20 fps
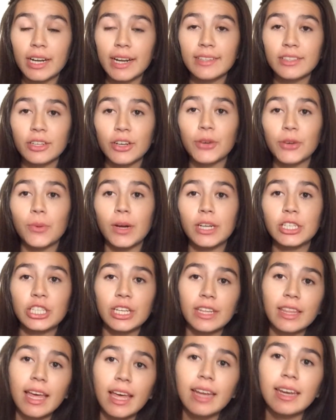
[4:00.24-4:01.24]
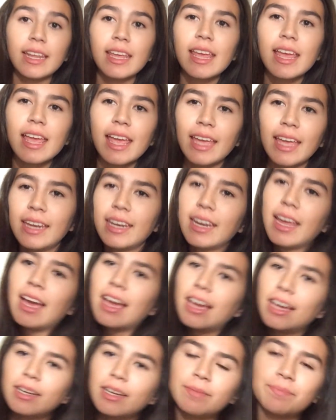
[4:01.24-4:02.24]
I started watching that, and
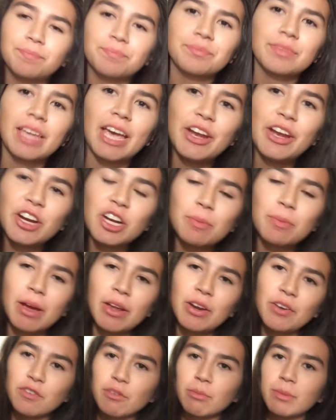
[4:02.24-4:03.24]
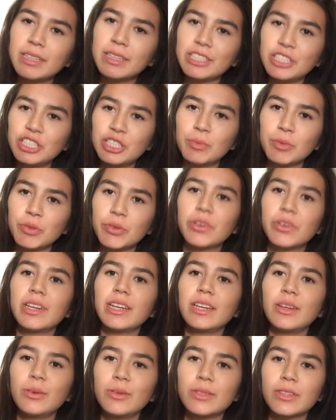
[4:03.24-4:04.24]
I heard about it from Alicia
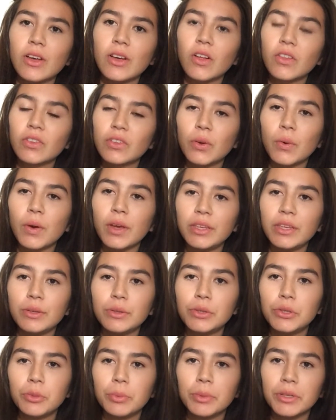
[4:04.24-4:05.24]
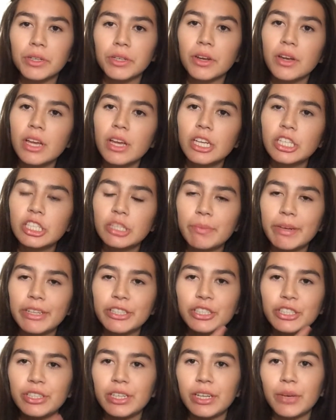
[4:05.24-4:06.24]
Marie, who's also a YouTuber. She
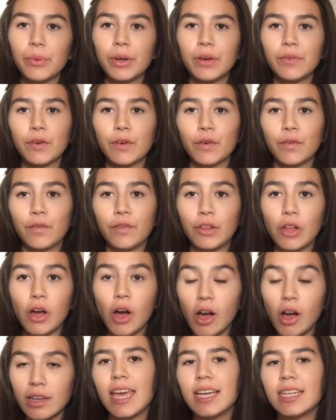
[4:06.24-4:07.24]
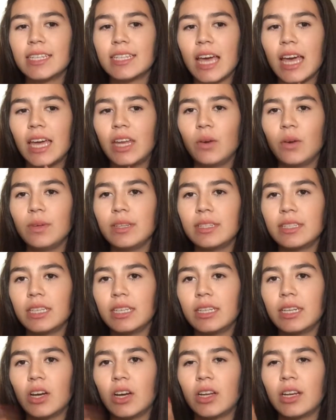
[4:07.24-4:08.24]
mentioned it in one of her vlogs, and I had always
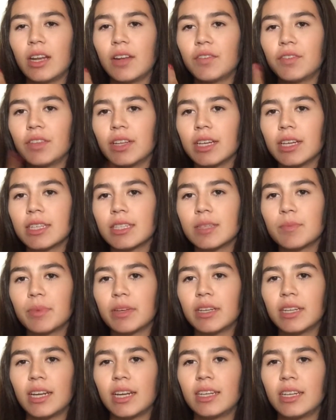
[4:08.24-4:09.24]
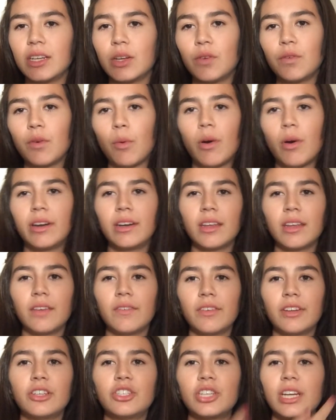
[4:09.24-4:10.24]
seen it on Netflix, but I didn't know if I wanted to
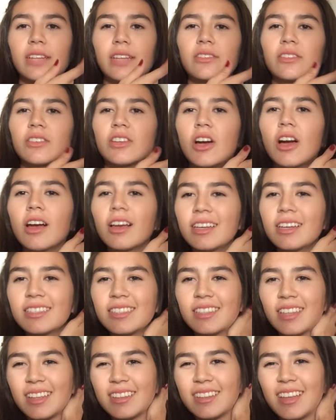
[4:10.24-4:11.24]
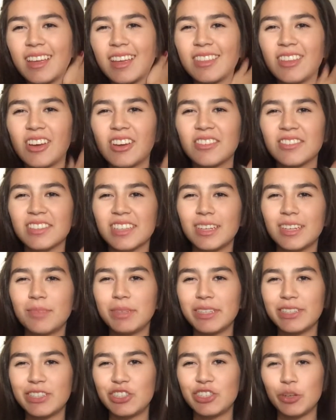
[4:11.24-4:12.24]
give it a chance or not because I thought it was gonna
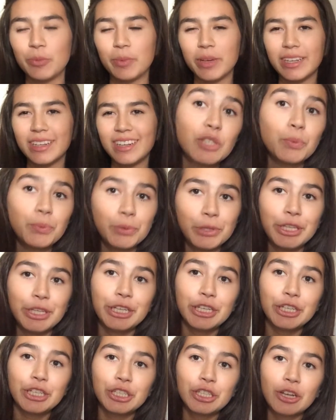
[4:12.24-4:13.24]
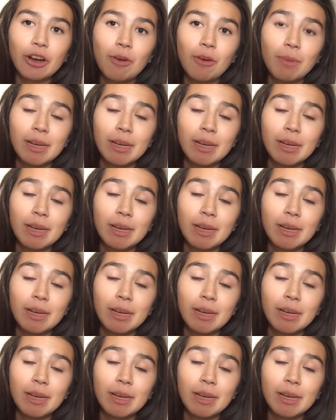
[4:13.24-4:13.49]
be stupid. It's a really good show.